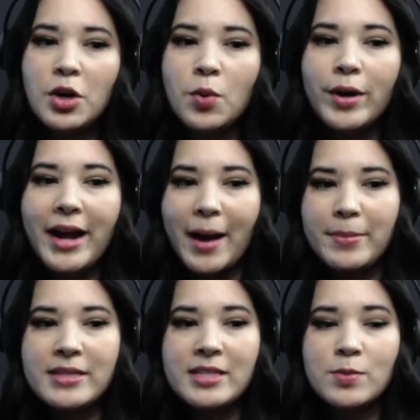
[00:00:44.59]
what
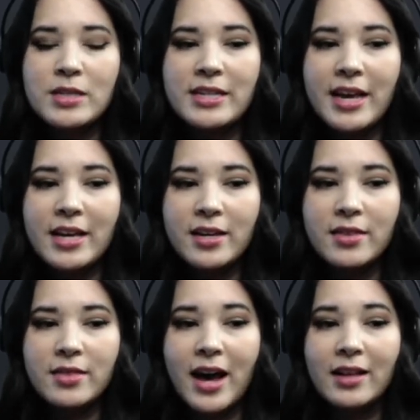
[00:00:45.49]
happens is we take
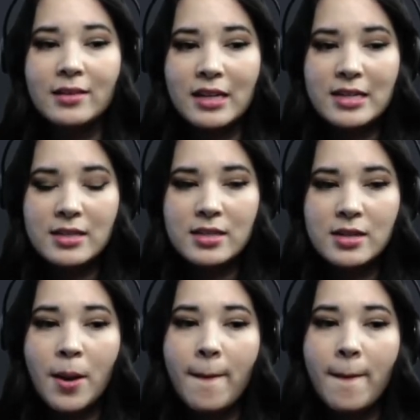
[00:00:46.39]
that list